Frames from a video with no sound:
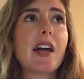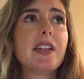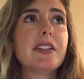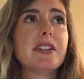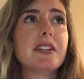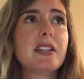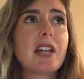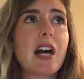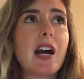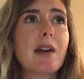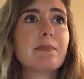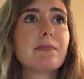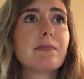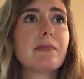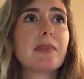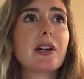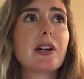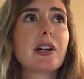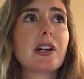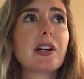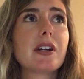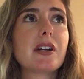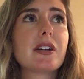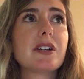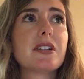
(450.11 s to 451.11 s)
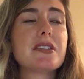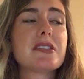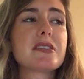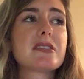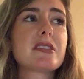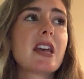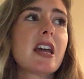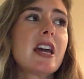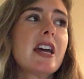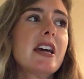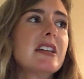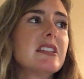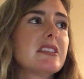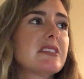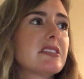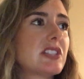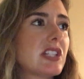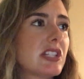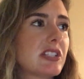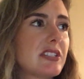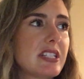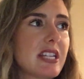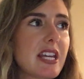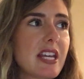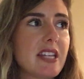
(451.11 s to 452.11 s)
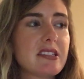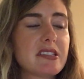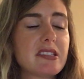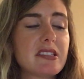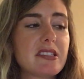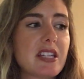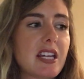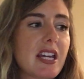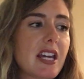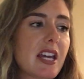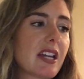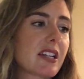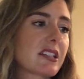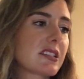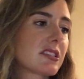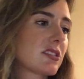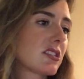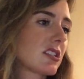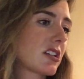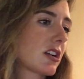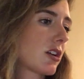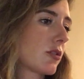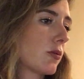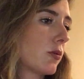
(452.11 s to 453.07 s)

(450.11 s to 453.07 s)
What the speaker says: numbers, statistics,